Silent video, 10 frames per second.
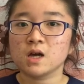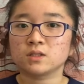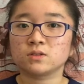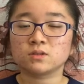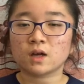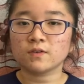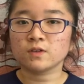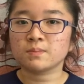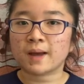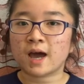So do not
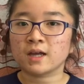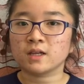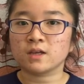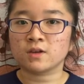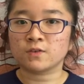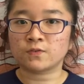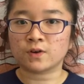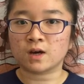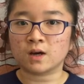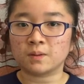feel bad if
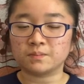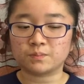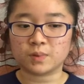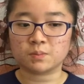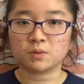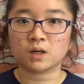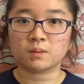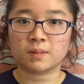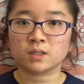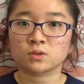people got a
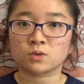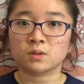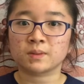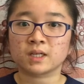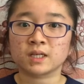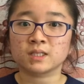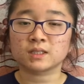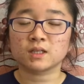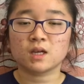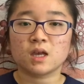better score, because
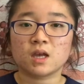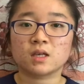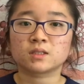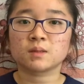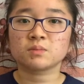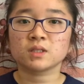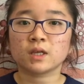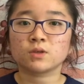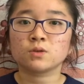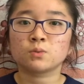it's something
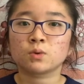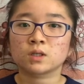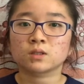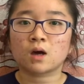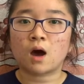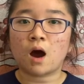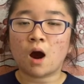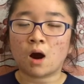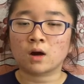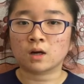that you worked
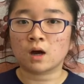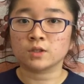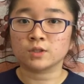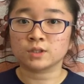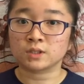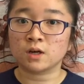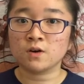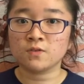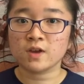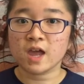hard on
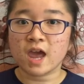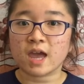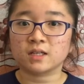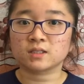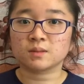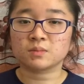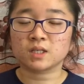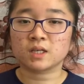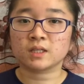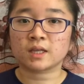yourself, and it's
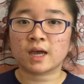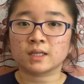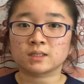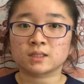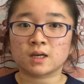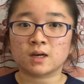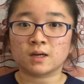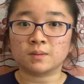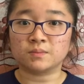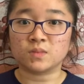something that
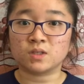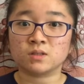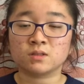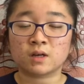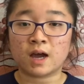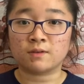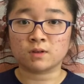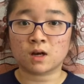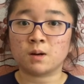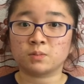you have
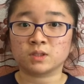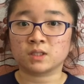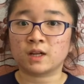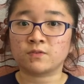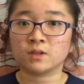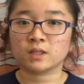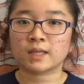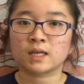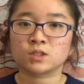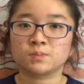accomplished, and I feel like
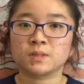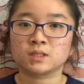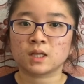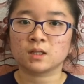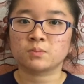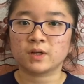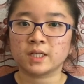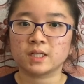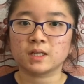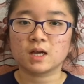that should be celebrated.